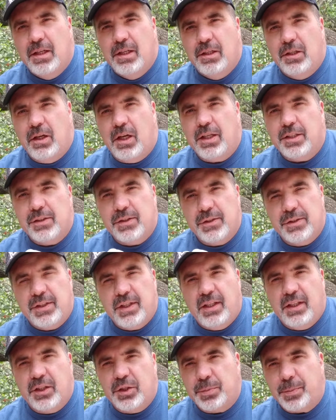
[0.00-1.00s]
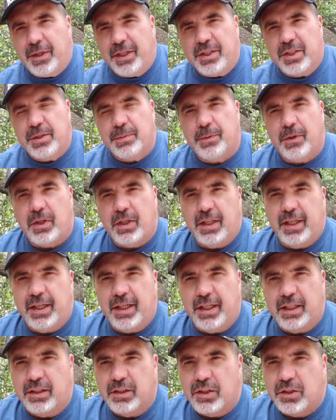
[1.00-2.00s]
You also see this principle
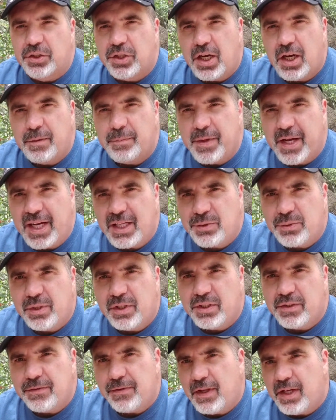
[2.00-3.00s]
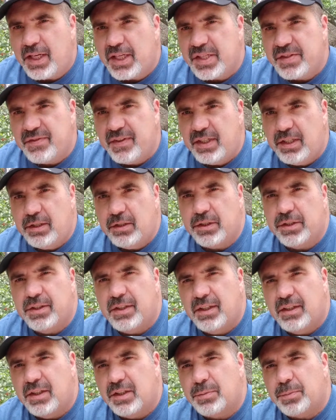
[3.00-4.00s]
in John Maxwell's philosophy. You'll
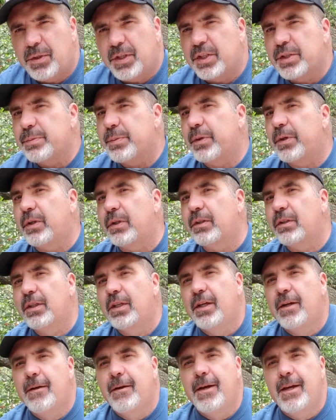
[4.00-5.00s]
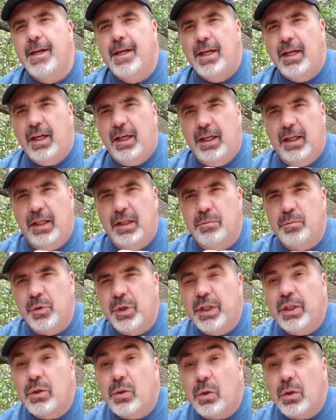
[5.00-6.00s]
see this principle in
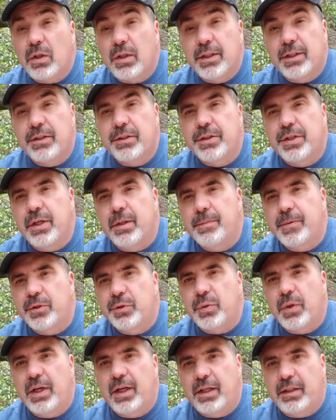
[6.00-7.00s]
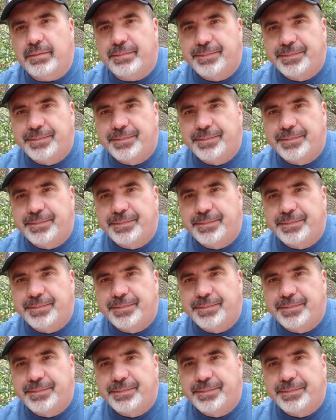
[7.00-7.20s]
Marine Corps leadership as well.